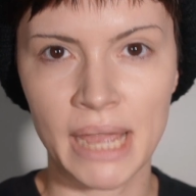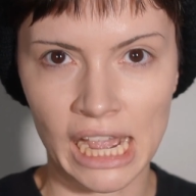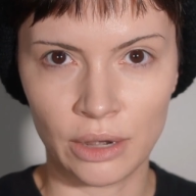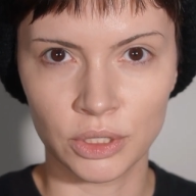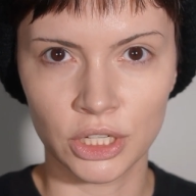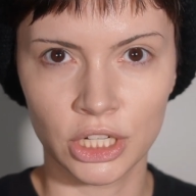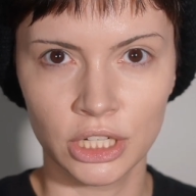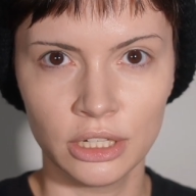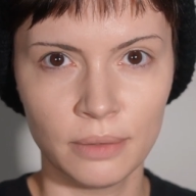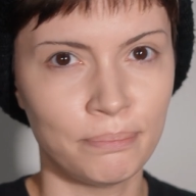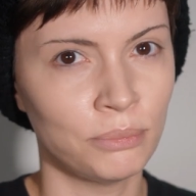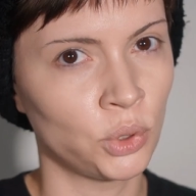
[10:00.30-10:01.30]

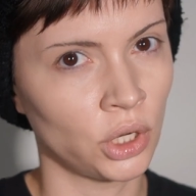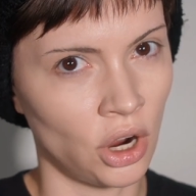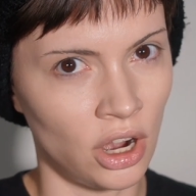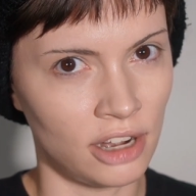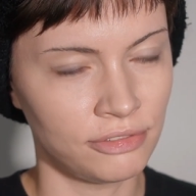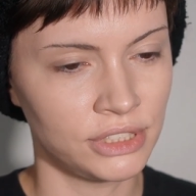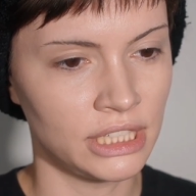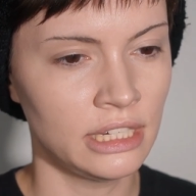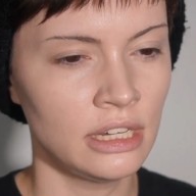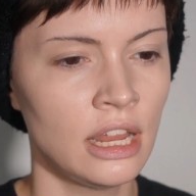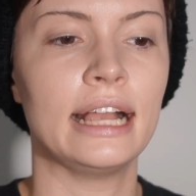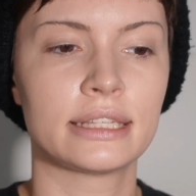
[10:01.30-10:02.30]
powder more
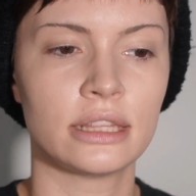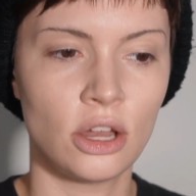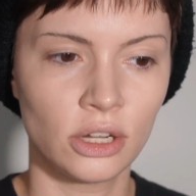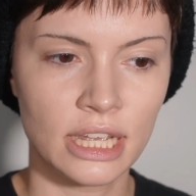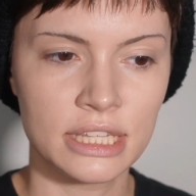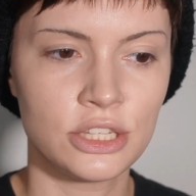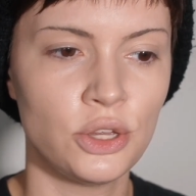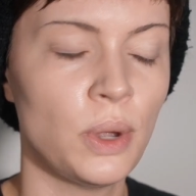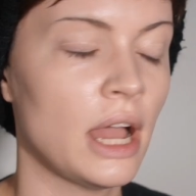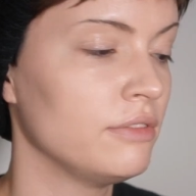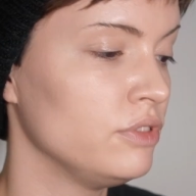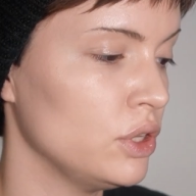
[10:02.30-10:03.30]
often, as long as you
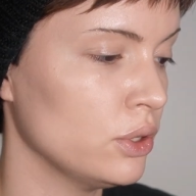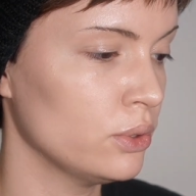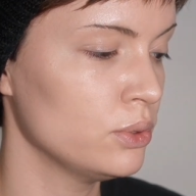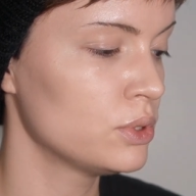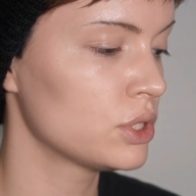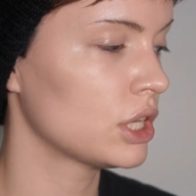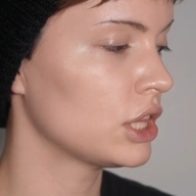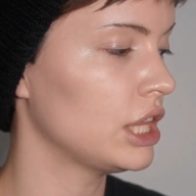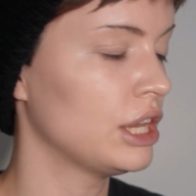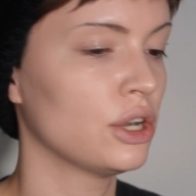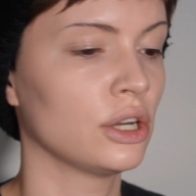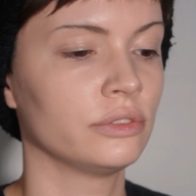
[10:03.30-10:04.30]
have used
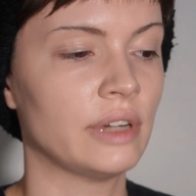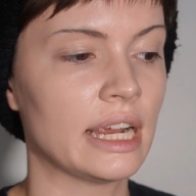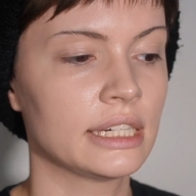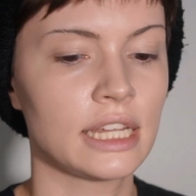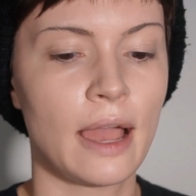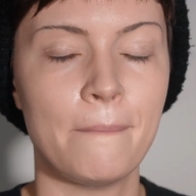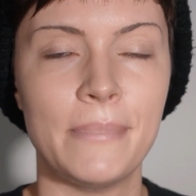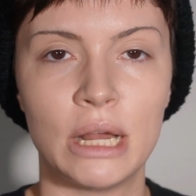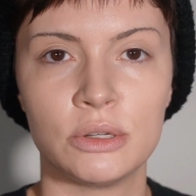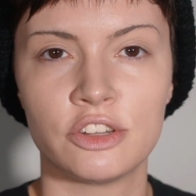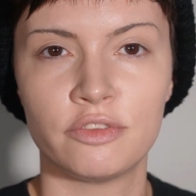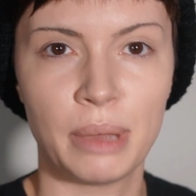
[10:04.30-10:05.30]
the correct
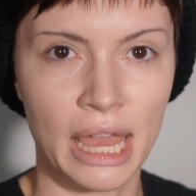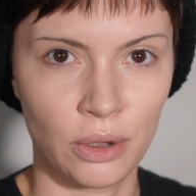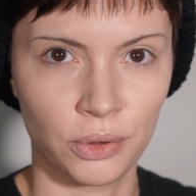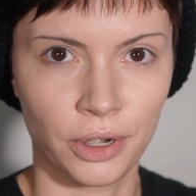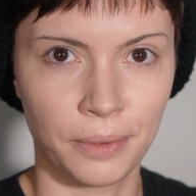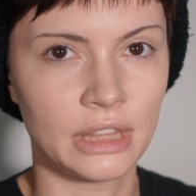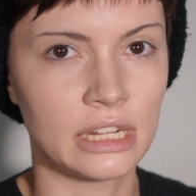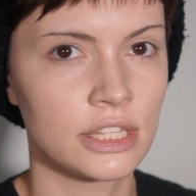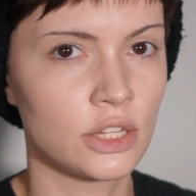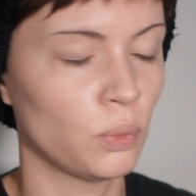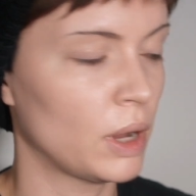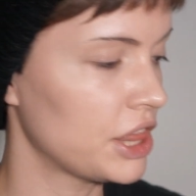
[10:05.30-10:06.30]
amount of powder. That's
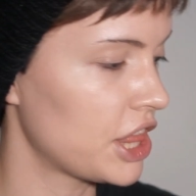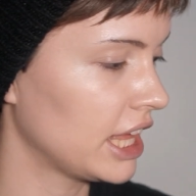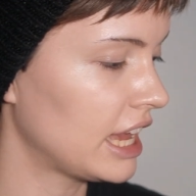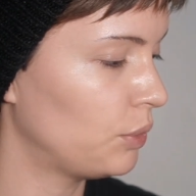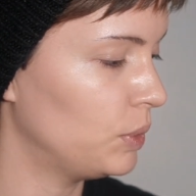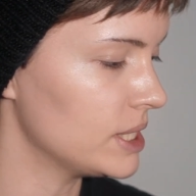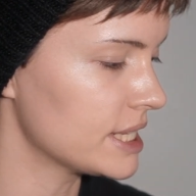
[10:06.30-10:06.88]
the one thing I will